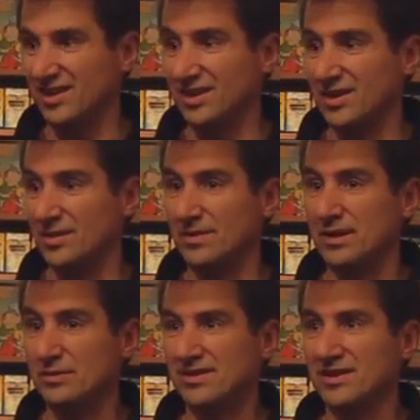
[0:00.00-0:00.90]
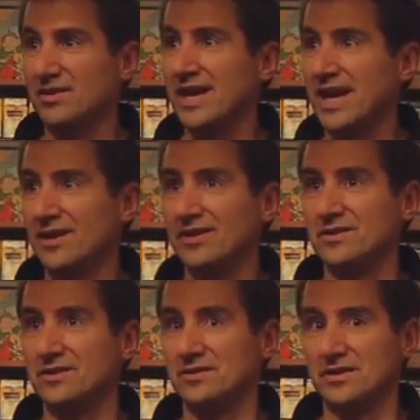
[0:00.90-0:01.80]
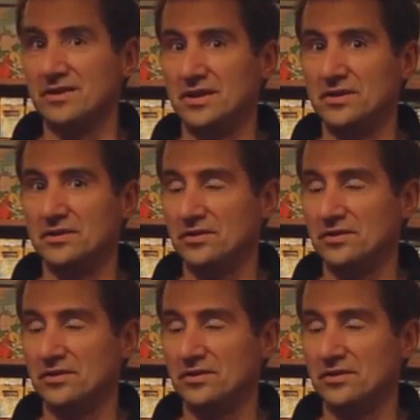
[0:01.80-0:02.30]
Um, they would sell calendars here,